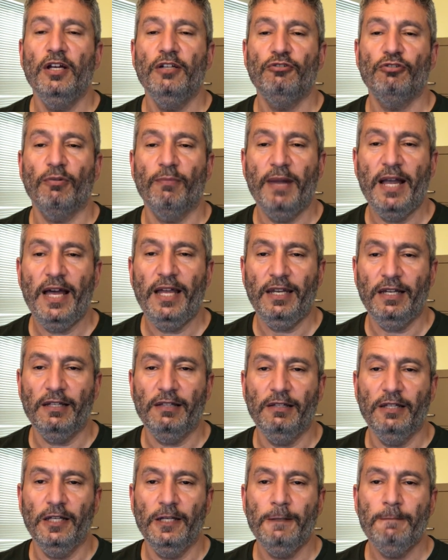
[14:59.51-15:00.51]

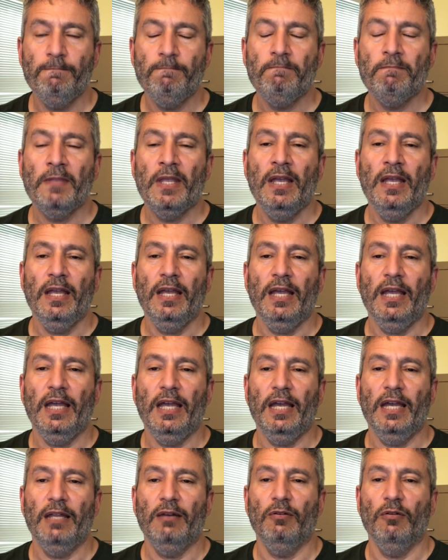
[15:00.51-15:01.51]
dramatically,
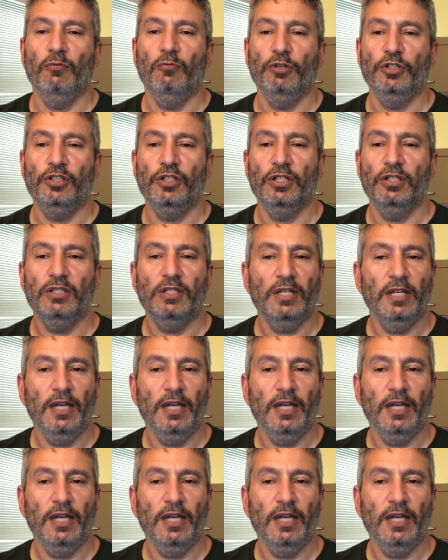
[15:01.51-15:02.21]
and which is